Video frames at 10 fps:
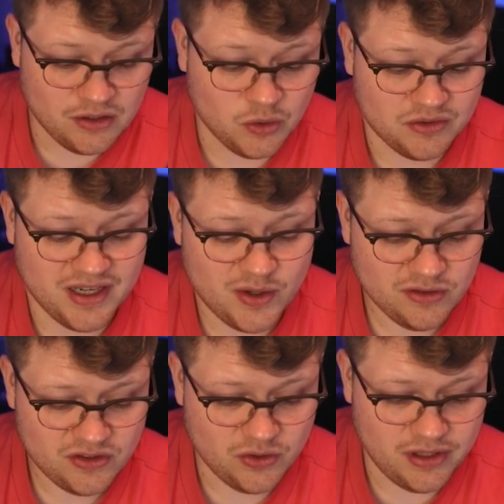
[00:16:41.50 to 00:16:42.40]
go
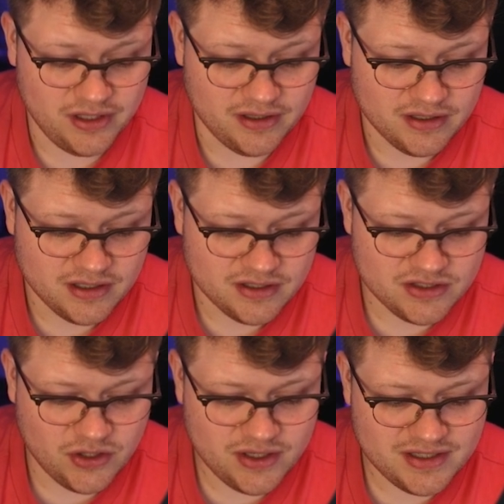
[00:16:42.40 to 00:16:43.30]
down to the
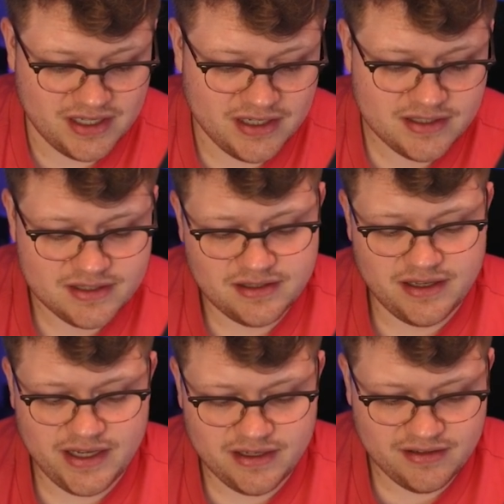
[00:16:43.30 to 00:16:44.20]
source sets,
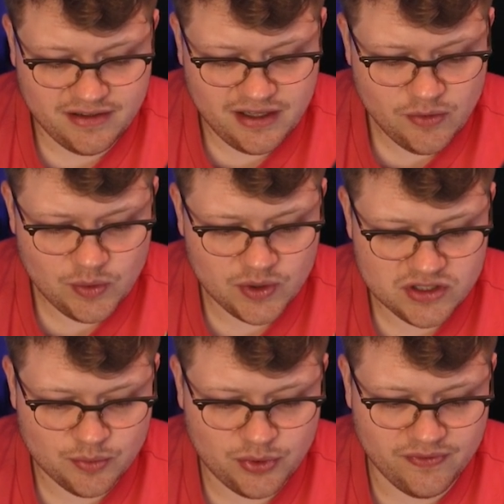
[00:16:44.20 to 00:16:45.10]
and here we want
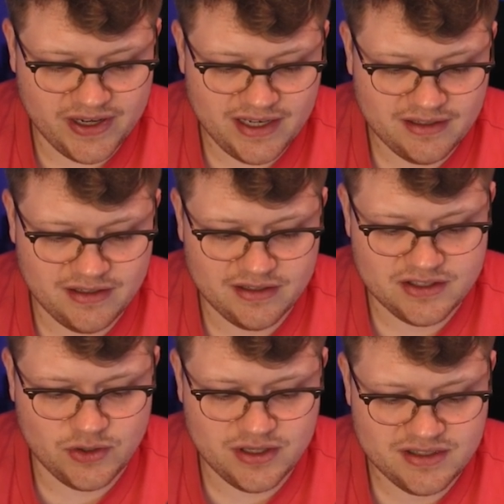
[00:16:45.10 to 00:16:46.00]
to provide a
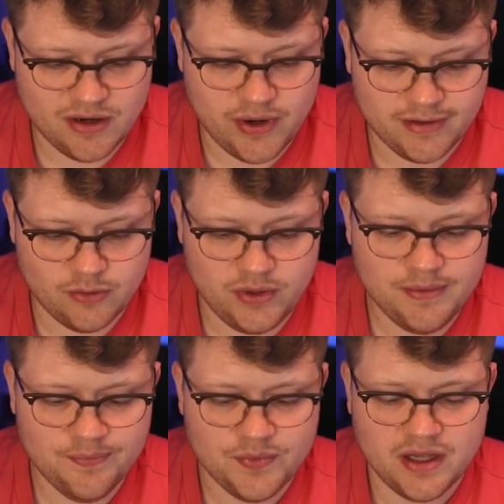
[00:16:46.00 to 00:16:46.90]
source directory
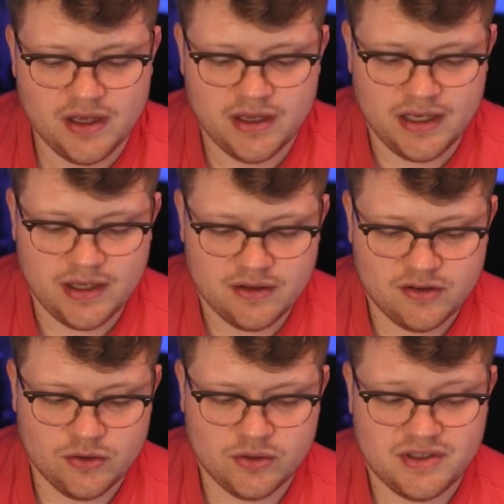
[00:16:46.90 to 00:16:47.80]

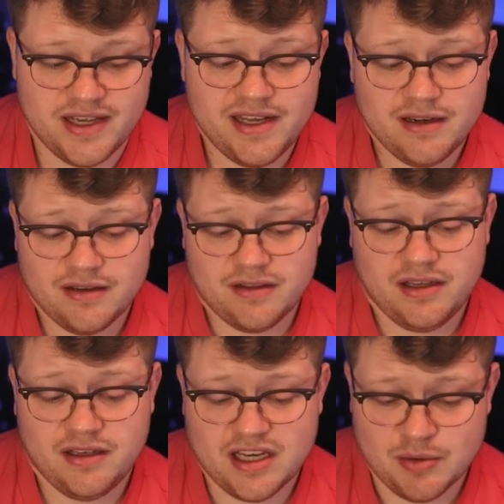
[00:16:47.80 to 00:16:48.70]
to tell
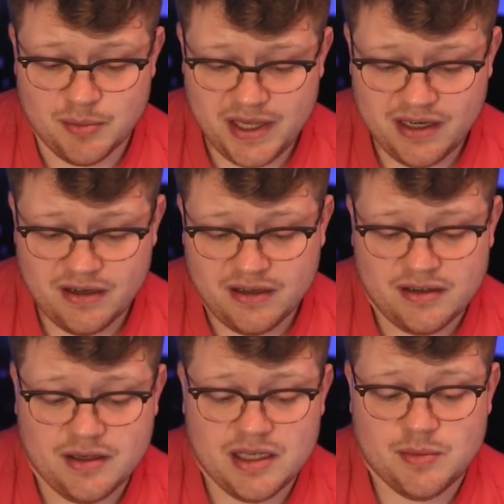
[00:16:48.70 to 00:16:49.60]
the common main
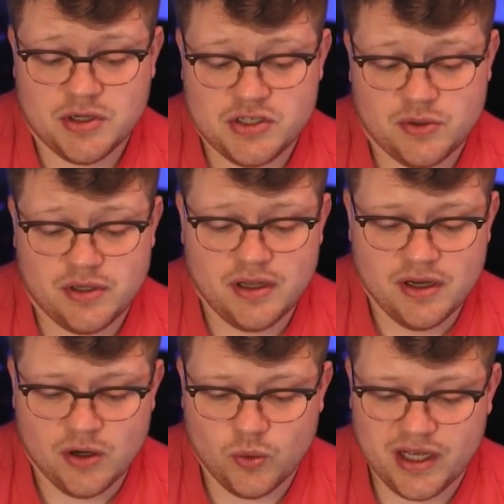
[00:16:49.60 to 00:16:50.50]
module
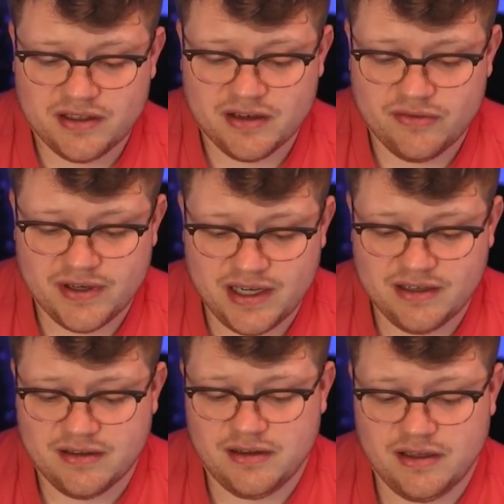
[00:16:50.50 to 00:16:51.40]
where it can
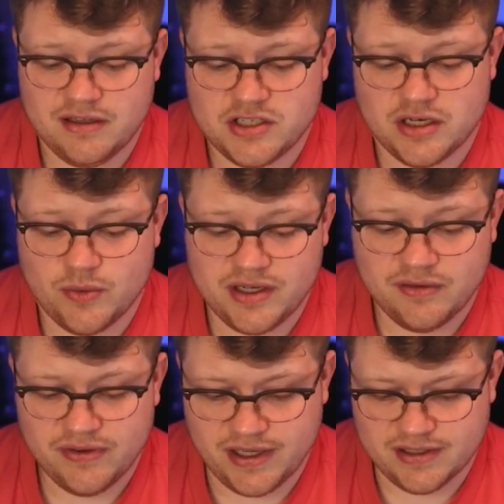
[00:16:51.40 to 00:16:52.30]
find the generated
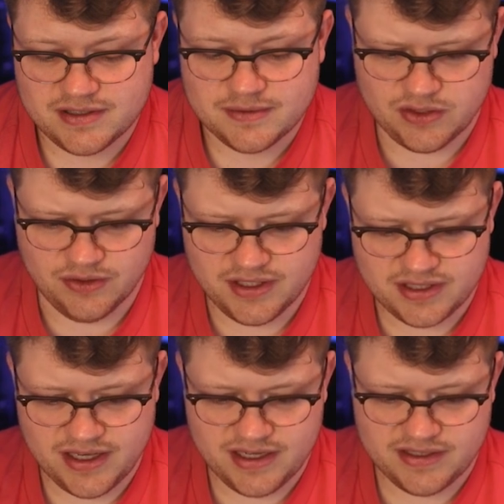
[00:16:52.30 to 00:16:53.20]
files. So in this
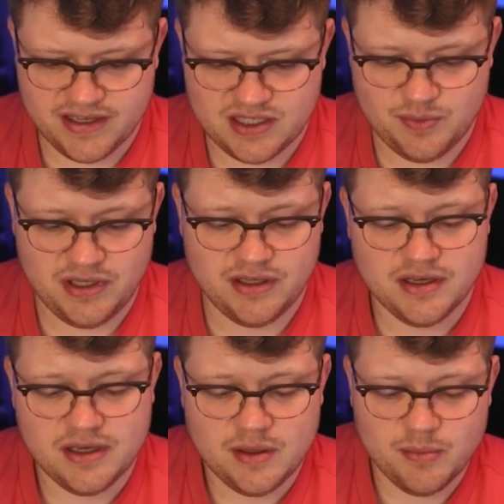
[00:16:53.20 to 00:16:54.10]
case, KSP
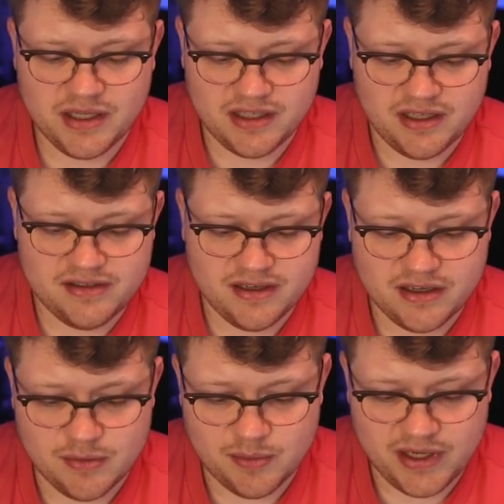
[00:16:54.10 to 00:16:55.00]
metadata
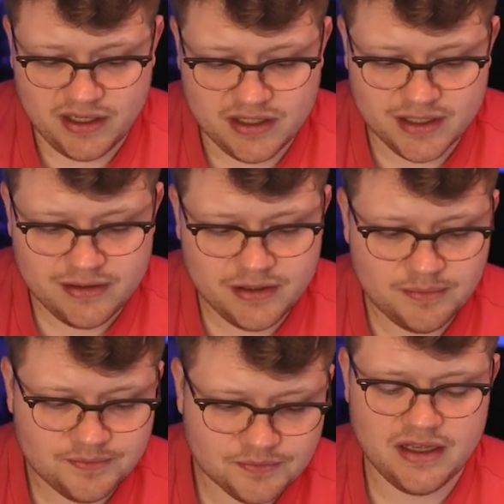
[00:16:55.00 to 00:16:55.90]
common main
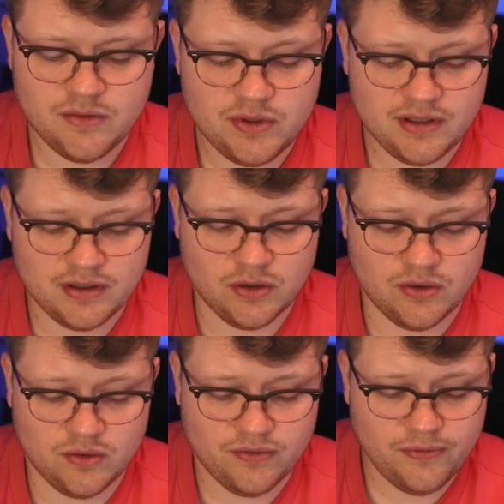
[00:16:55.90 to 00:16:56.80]
Kotlin. And then we
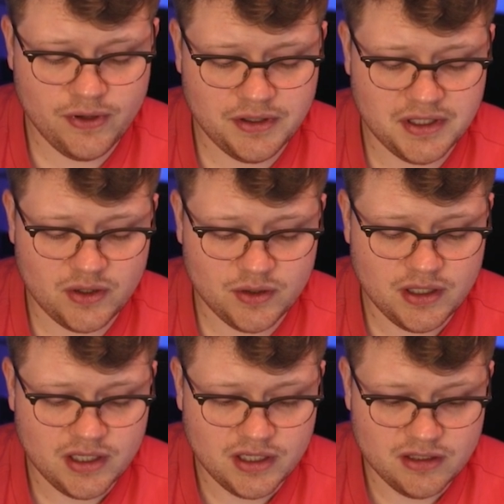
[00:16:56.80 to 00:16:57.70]
go further down
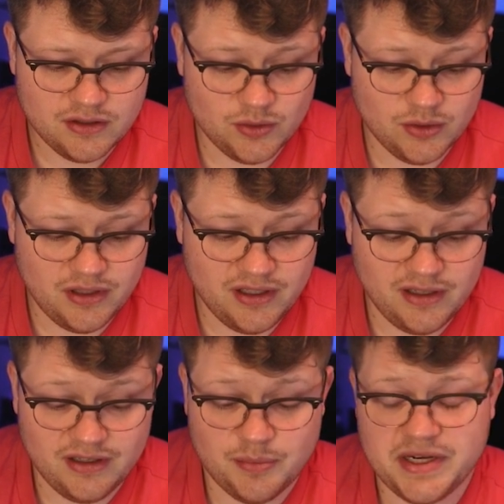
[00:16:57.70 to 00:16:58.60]
to
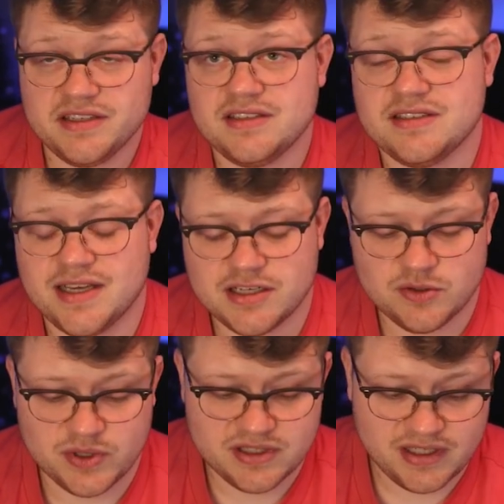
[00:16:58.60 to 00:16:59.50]
the dependency
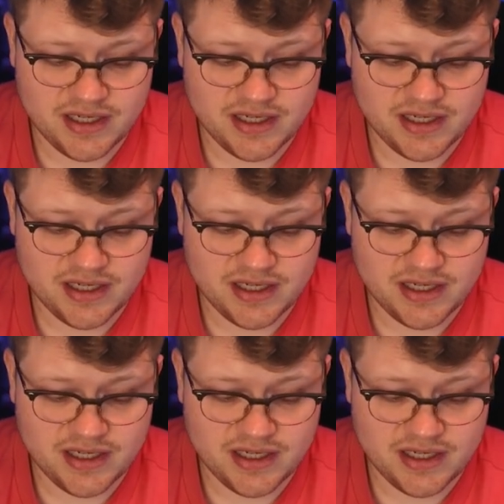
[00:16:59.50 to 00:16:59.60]
section once